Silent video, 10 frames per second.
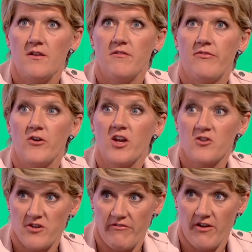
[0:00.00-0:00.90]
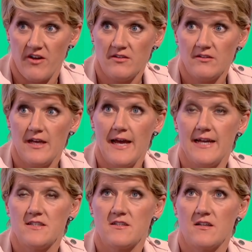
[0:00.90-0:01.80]
for Country File,
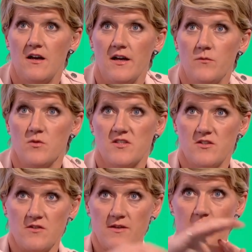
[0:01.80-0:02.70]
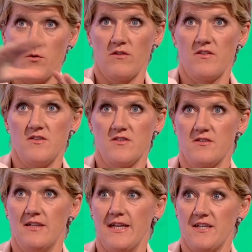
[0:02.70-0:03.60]
and I was doing one of those
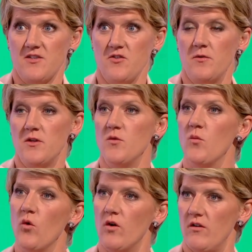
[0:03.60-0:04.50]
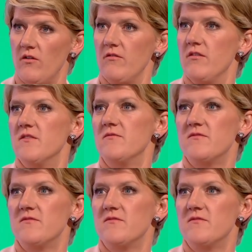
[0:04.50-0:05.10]
links, you know, when you walk along the